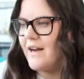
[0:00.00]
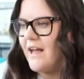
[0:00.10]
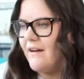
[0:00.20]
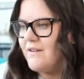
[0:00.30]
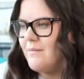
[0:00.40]

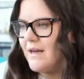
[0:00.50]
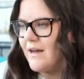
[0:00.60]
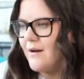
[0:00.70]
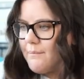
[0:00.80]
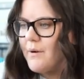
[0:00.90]
heavy
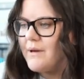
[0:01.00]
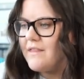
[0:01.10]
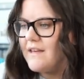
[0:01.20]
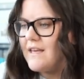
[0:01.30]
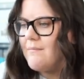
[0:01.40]
makeup, but we
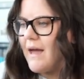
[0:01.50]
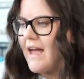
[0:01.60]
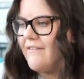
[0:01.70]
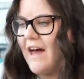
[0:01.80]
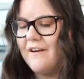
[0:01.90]
think he may
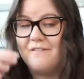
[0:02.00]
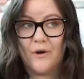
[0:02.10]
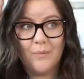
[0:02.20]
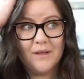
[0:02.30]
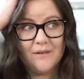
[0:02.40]
have had a
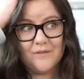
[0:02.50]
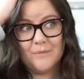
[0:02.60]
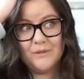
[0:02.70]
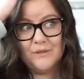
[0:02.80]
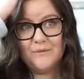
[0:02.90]
phobia for
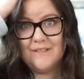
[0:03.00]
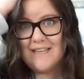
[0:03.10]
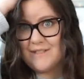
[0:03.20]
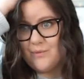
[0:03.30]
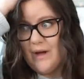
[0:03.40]
balloons
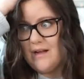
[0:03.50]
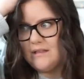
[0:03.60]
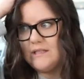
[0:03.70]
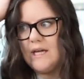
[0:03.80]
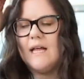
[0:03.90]
as
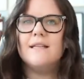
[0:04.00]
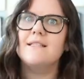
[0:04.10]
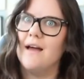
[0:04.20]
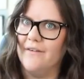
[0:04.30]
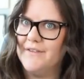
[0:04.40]
well. This
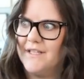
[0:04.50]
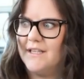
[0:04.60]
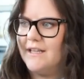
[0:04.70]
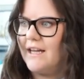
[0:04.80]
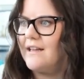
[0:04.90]
guy obviously
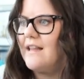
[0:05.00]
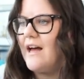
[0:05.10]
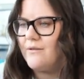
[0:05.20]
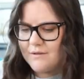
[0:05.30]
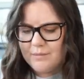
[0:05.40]
didn't like
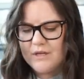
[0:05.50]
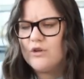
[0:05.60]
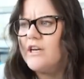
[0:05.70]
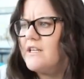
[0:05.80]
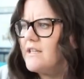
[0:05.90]
clowns, but he
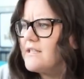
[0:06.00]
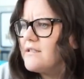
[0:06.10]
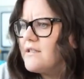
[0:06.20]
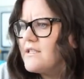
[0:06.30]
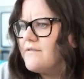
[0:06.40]
created
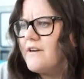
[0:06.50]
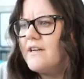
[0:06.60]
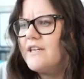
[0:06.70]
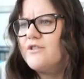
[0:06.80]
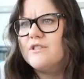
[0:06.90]
this
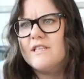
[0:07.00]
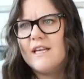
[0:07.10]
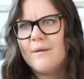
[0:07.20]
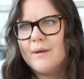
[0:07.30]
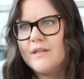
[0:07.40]
very interesting
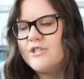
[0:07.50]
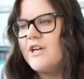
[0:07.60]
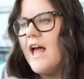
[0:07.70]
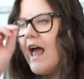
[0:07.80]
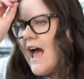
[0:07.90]
image.
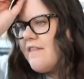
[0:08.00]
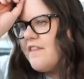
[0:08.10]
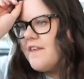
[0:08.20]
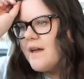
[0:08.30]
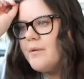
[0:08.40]
And the
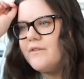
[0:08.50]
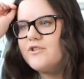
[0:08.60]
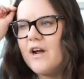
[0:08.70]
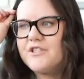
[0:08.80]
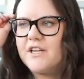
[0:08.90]
thing about the
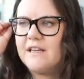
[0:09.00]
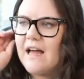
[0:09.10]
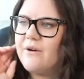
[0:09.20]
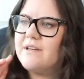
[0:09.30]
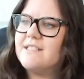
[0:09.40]
Tragic
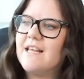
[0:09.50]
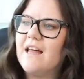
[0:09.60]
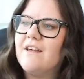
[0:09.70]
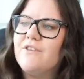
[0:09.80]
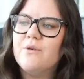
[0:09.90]
Clown is
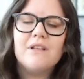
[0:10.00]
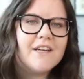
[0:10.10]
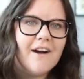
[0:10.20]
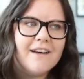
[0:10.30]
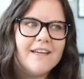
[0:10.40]
that if you
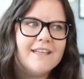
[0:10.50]
click on it, it